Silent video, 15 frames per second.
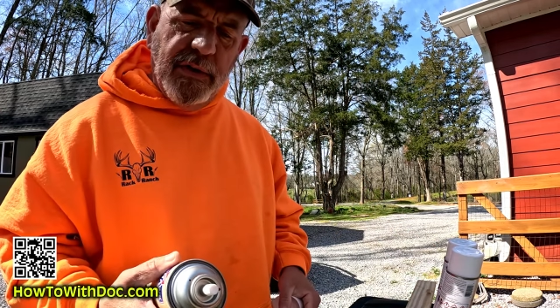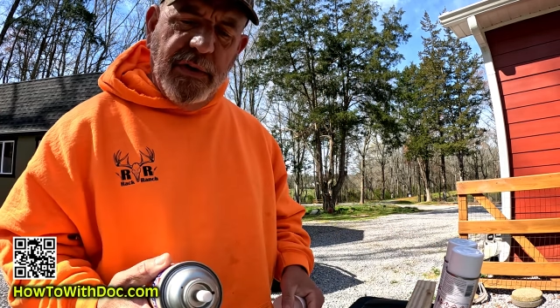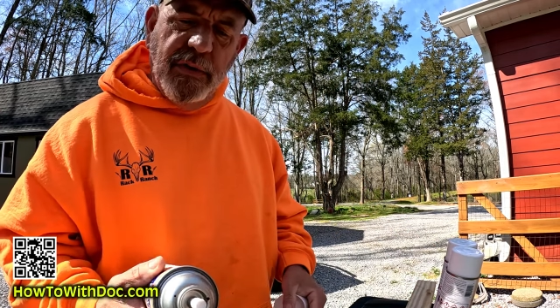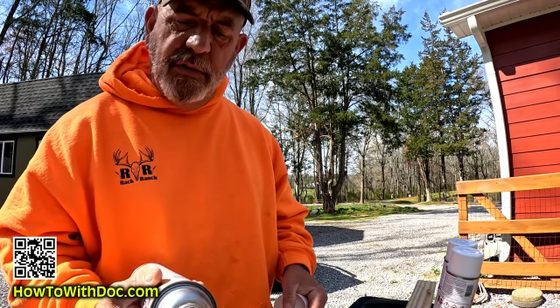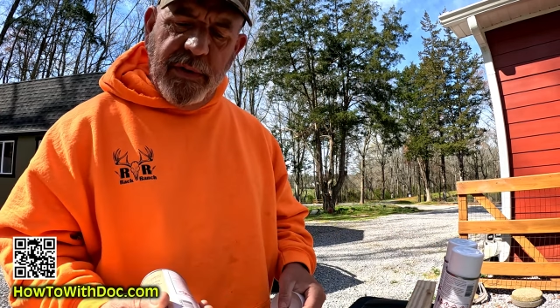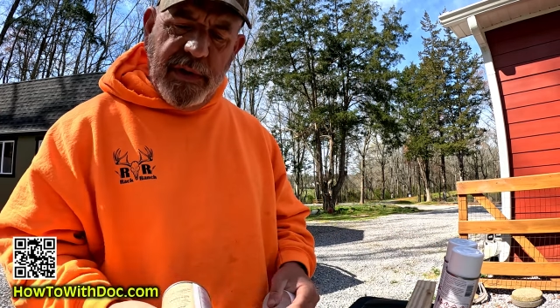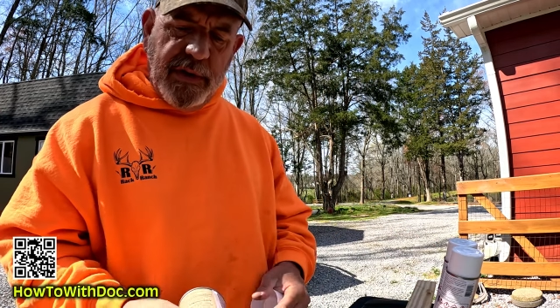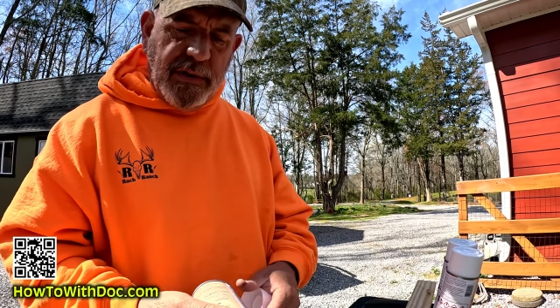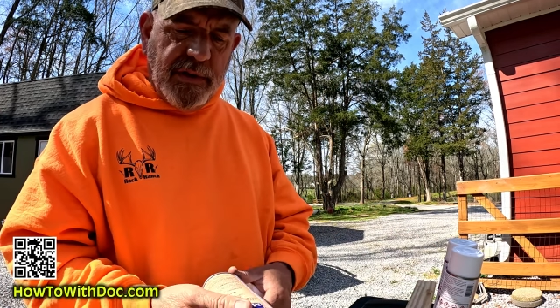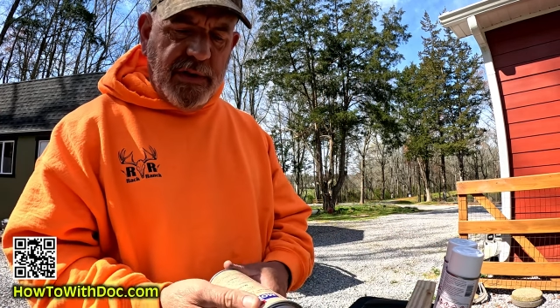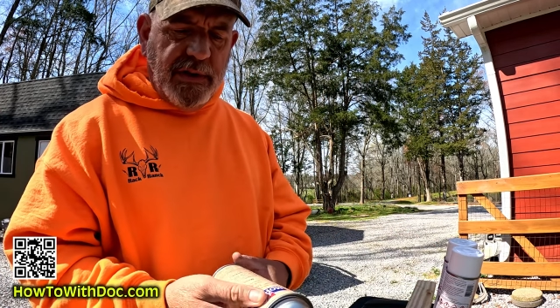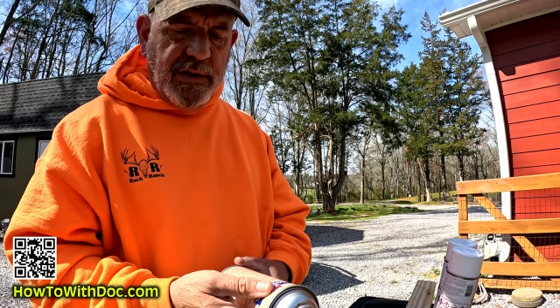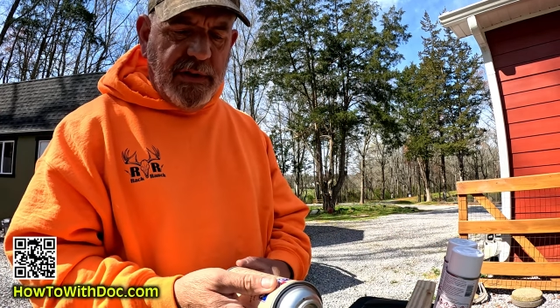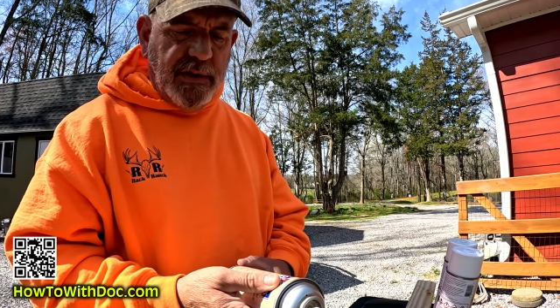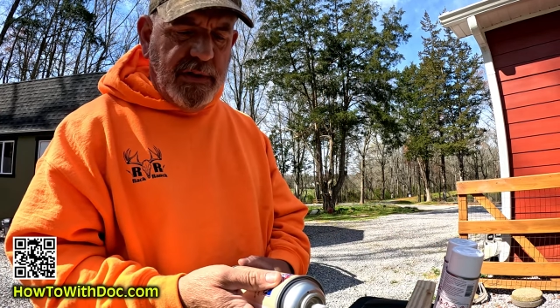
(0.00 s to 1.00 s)
to do is,
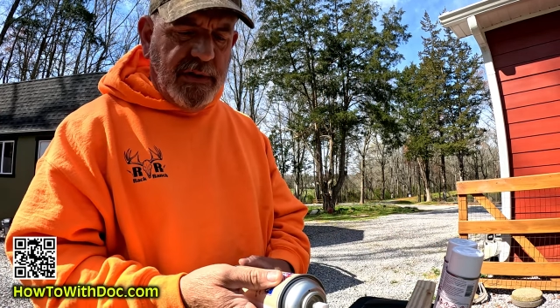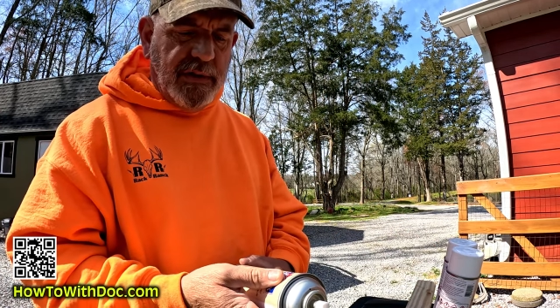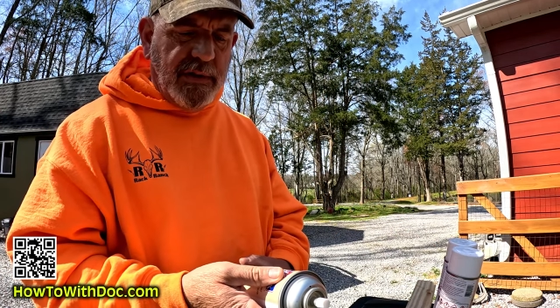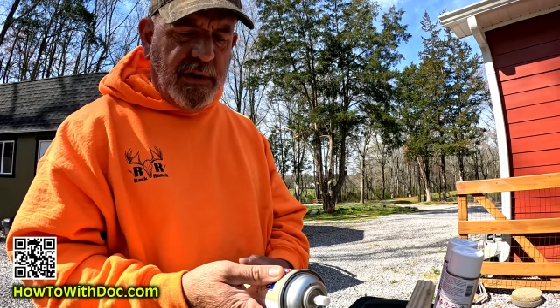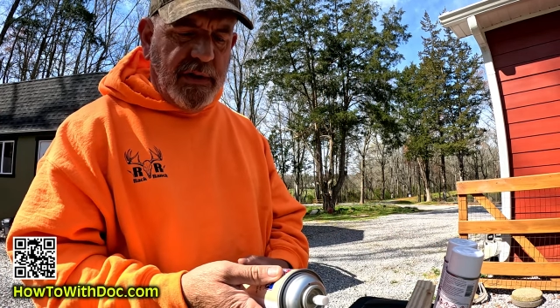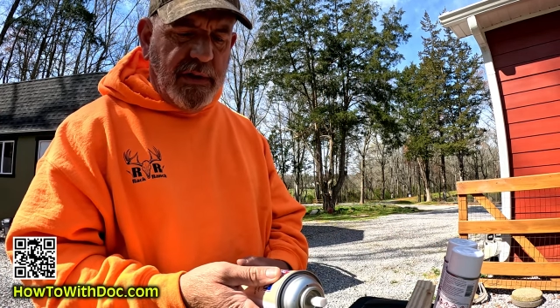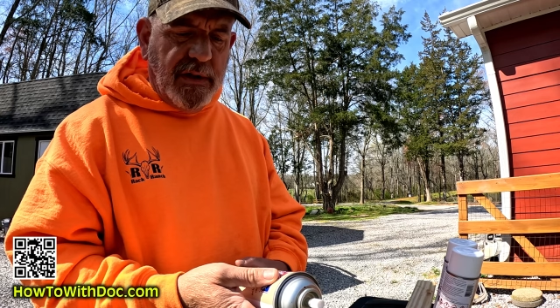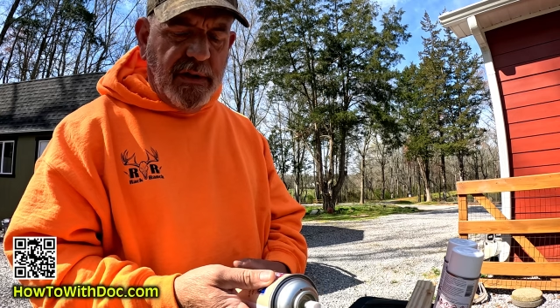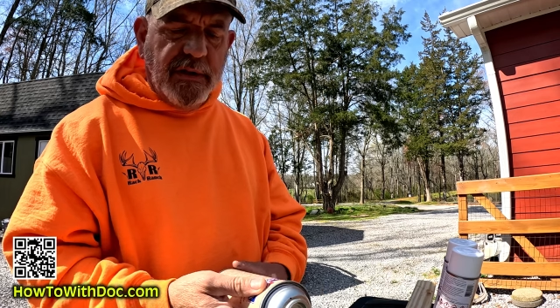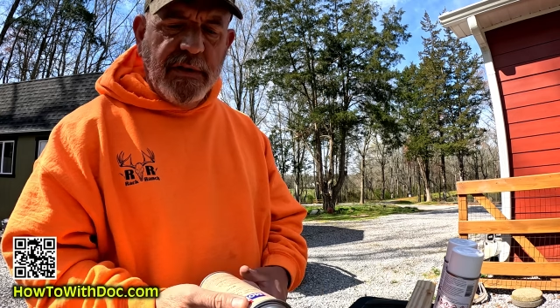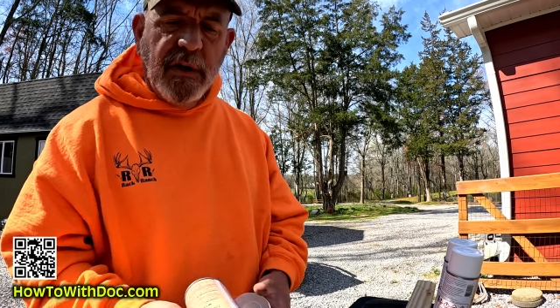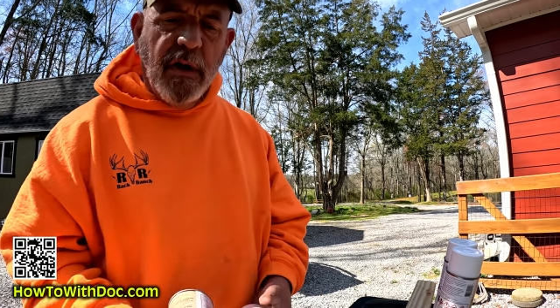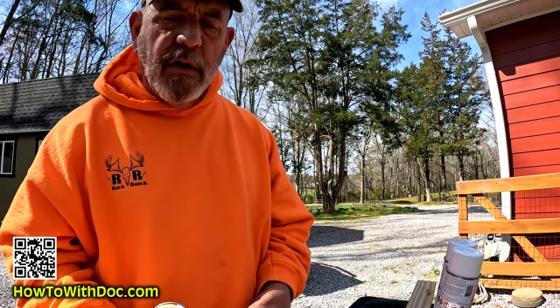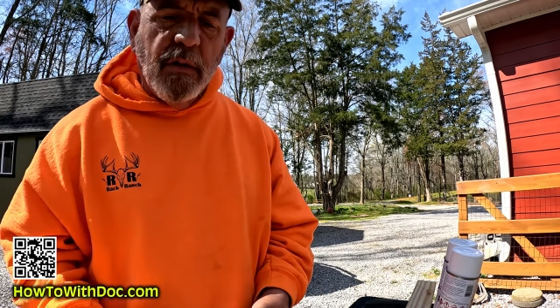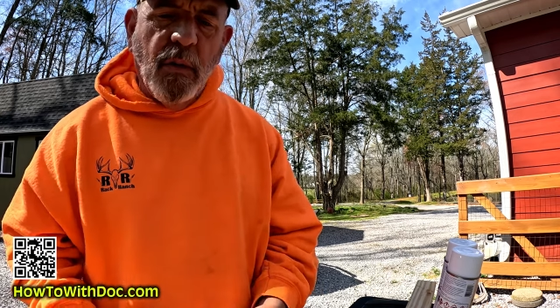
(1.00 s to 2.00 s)
this is a
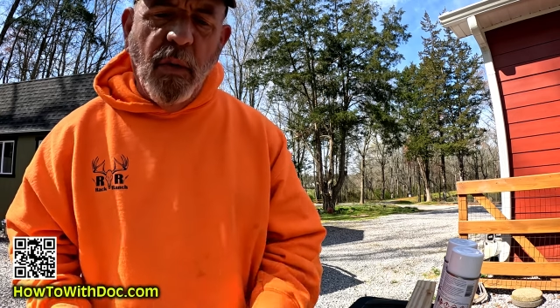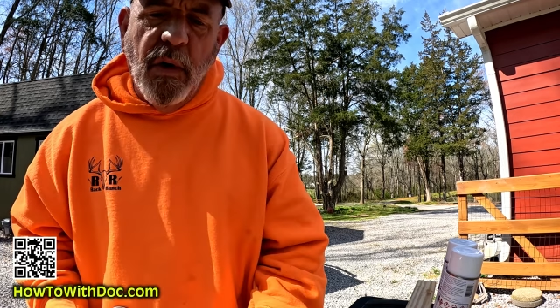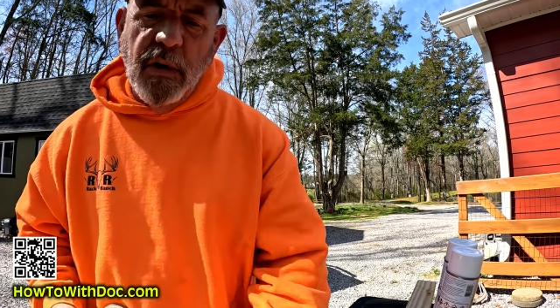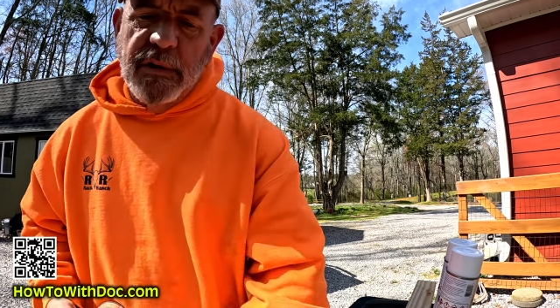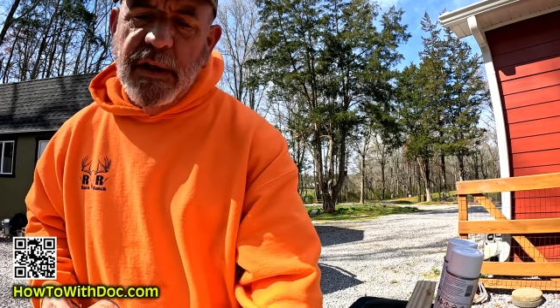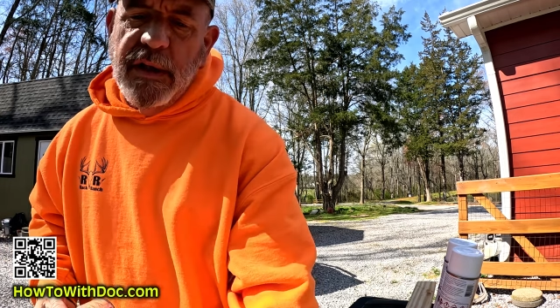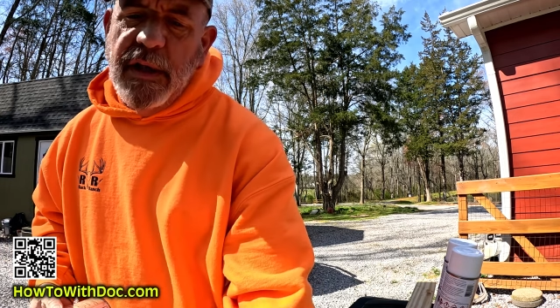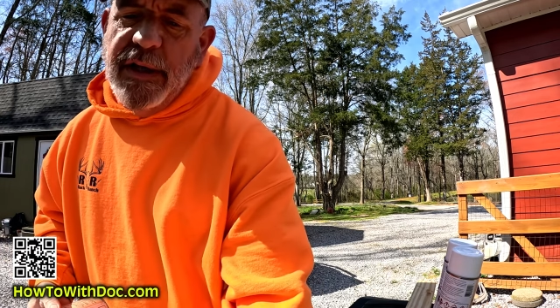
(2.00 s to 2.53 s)
dark walnut.